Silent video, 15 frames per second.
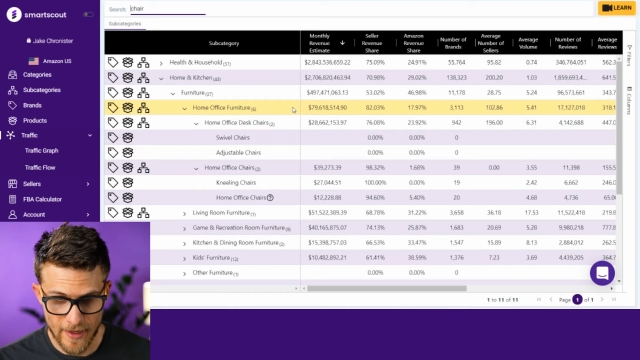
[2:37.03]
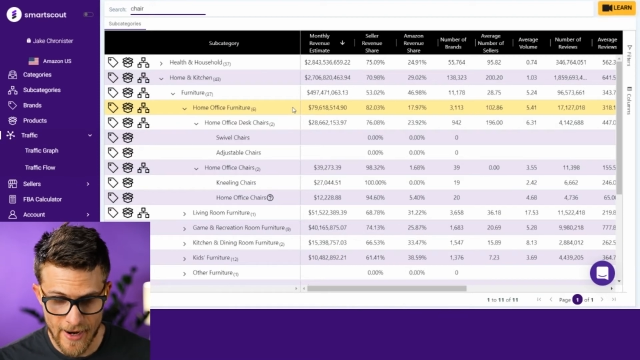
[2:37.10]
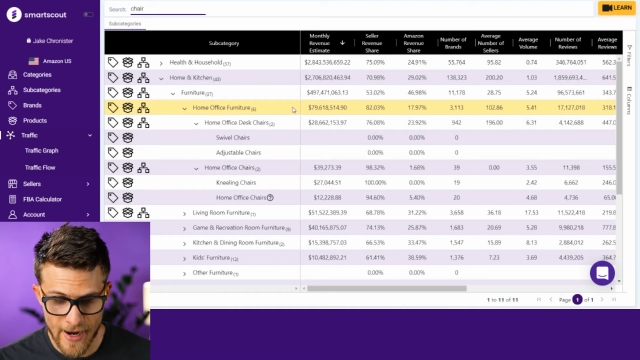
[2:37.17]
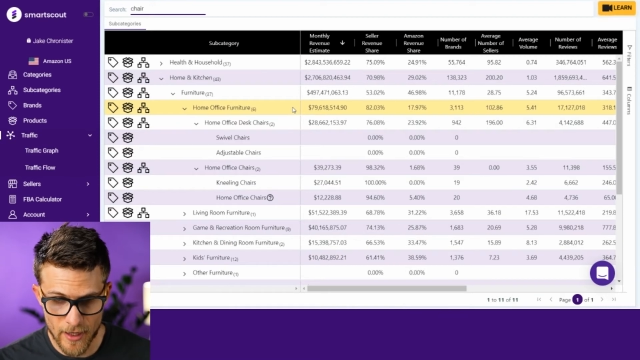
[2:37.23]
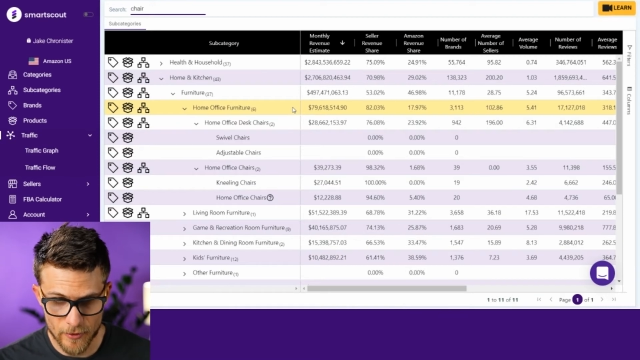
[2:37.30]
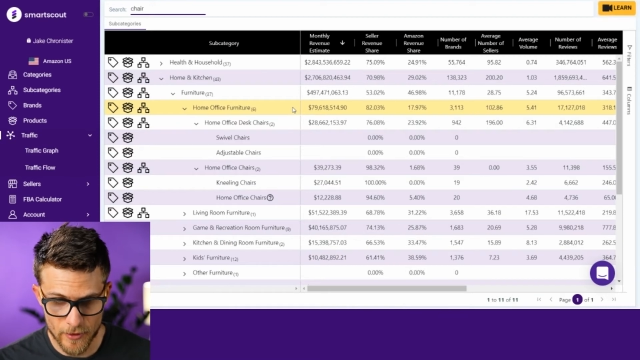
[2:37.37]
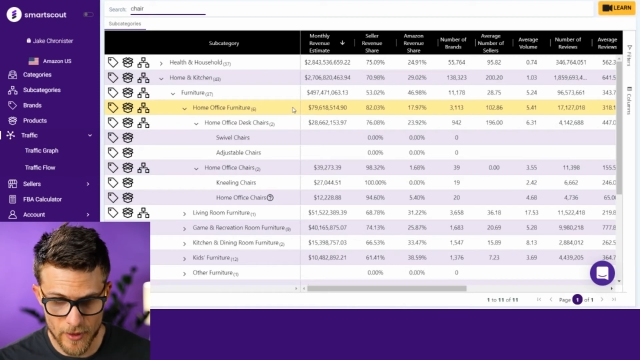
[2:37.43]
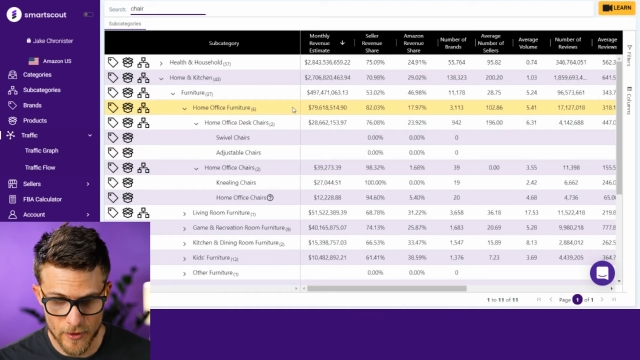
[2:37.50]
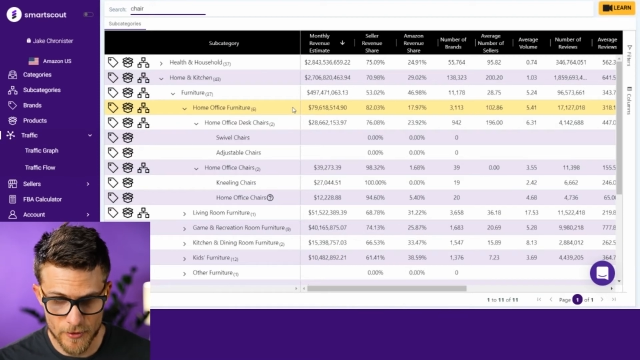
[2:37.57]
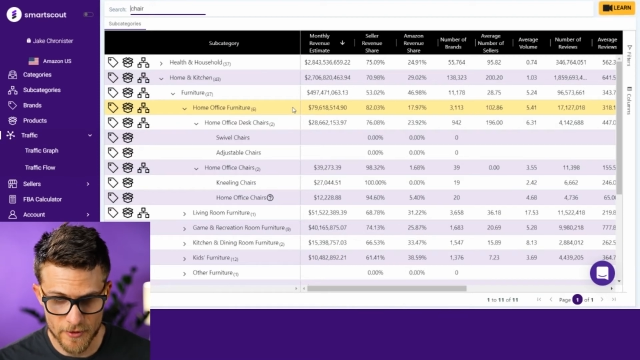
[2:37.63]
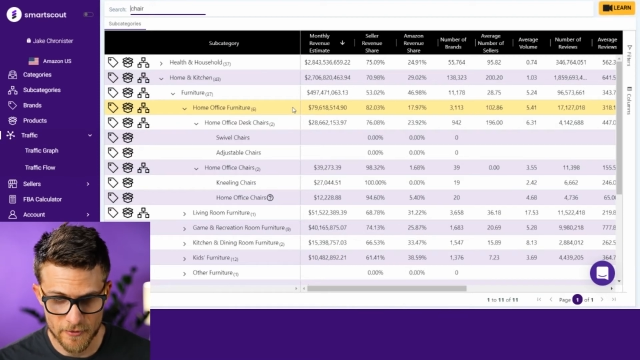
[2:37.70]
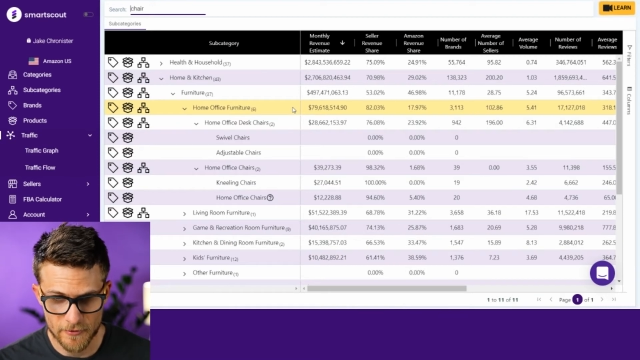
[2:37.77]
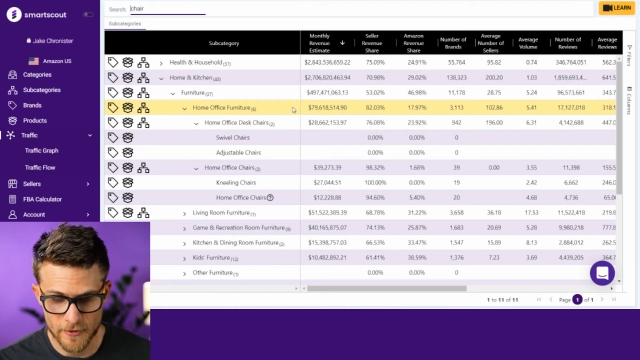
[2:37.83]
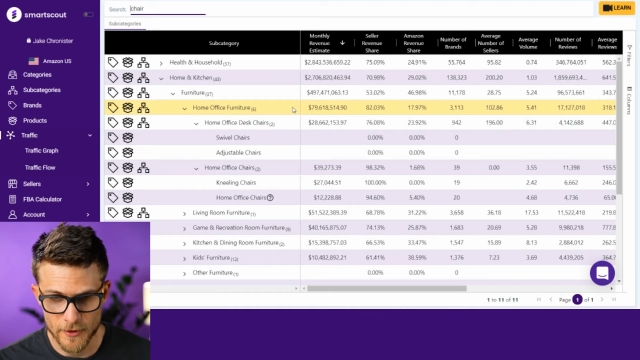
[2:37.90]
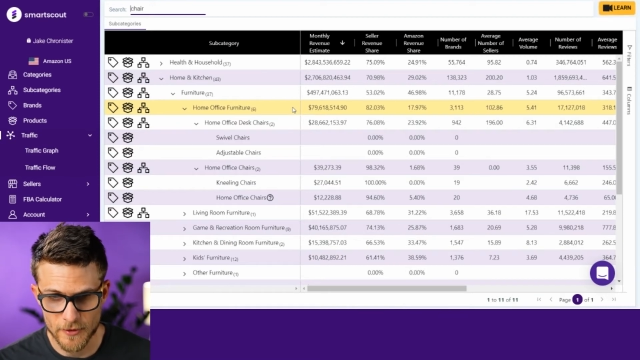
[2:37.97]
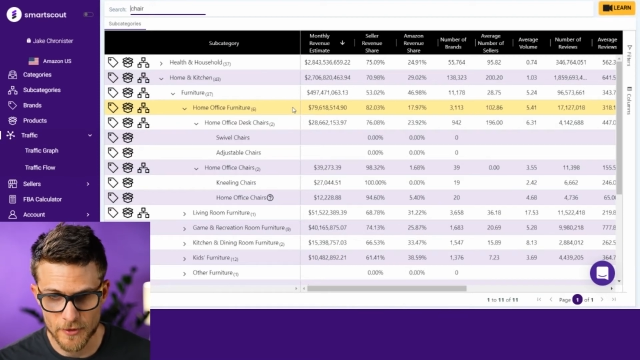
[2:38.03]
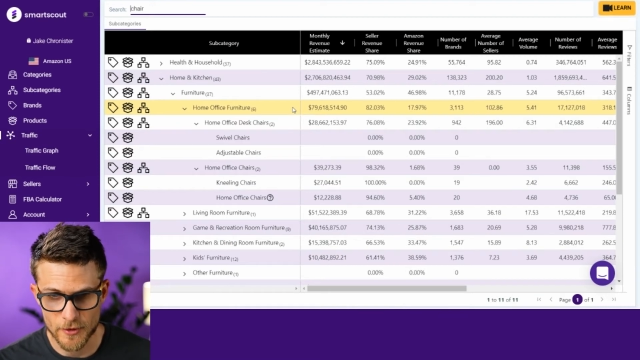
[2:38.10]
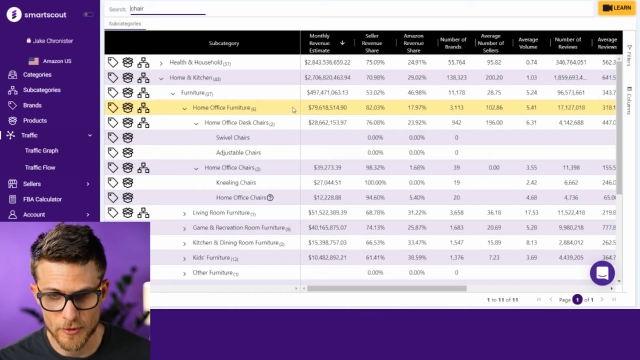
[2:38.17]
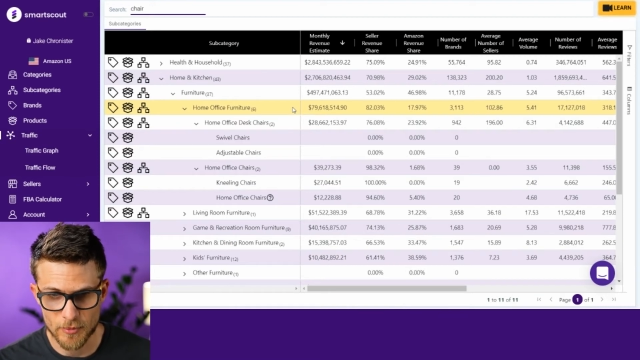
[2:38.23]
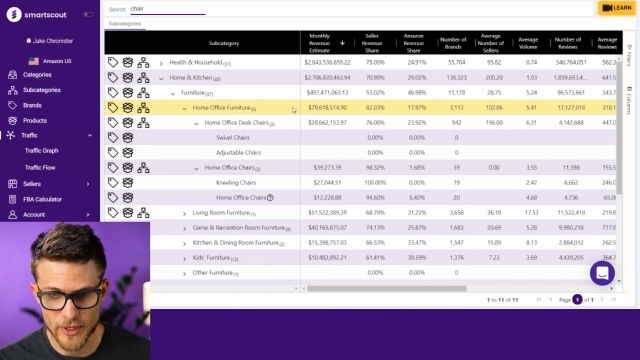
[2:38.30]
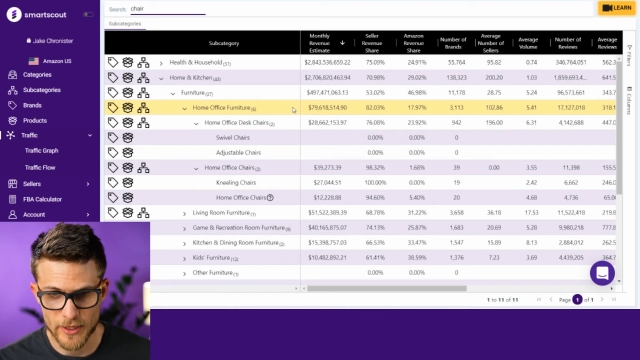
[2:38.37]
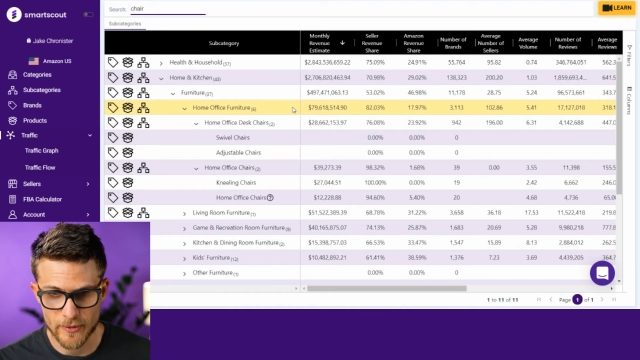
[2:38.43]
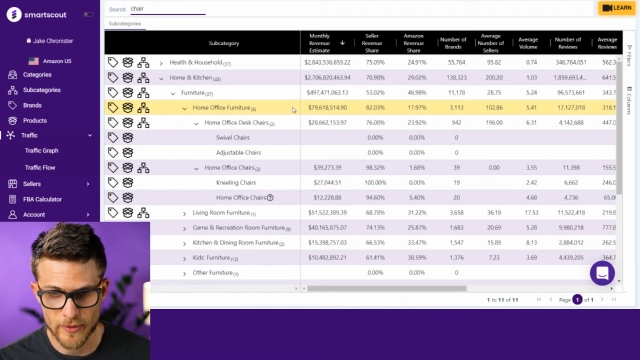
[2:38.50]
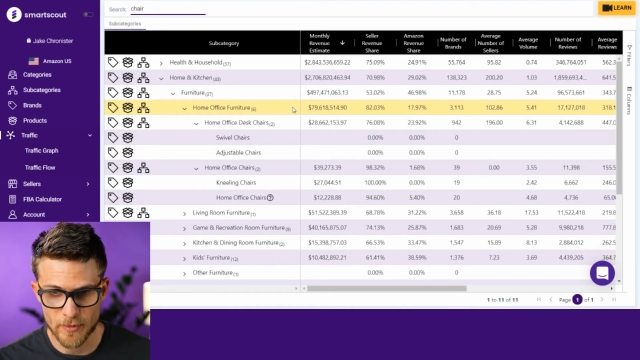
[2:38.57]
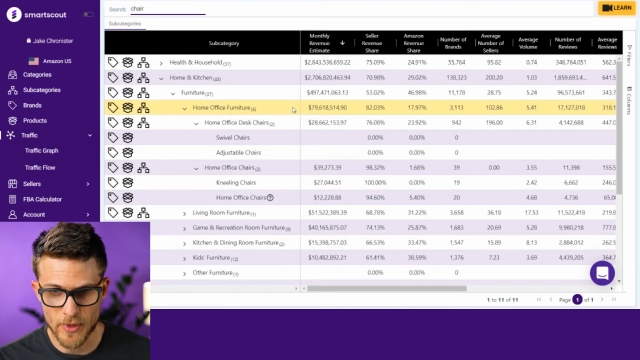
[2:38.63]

how to use a filter, but the